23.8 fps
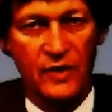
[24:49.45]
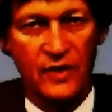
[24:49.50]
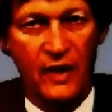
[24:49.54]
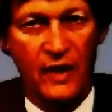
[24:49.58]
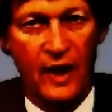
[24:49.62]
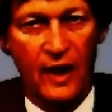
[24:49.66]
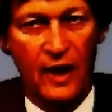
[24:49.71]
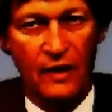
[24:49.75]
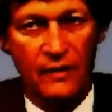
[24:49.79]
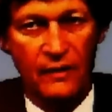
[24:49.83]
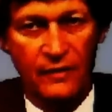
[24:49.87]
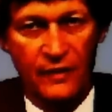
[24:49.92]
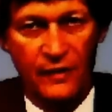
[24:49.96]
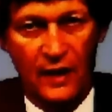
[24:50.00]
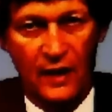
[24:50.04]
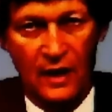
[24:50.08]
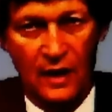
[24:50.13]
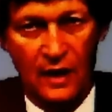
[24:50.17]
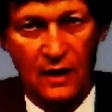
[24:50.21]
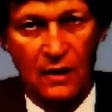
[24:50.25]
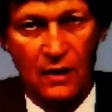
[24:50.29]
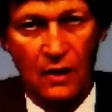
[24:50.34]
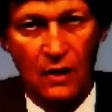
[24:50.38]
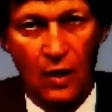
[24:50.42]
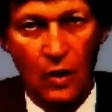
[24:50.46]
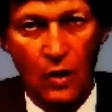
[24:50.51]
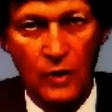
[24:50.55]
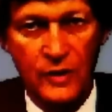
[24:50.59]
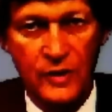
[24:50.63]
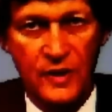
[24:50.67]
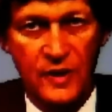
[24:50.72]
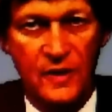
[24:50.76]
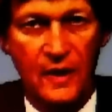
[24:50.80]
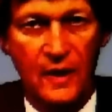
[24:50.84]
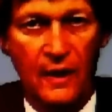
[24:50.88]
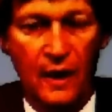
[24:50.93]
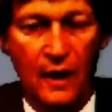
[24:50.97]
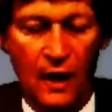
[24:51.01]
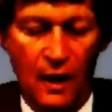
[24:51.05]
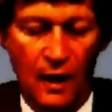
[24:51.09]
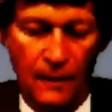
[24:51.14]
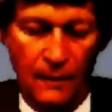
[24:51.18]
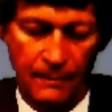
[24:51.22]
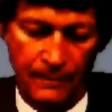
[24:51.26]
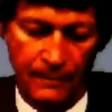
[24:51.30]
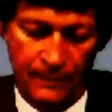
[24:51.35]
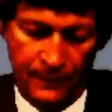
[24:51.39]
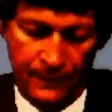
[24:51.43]
was that of a load
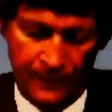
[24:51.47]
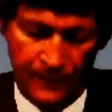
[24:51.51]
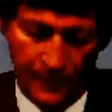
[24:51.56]
cell.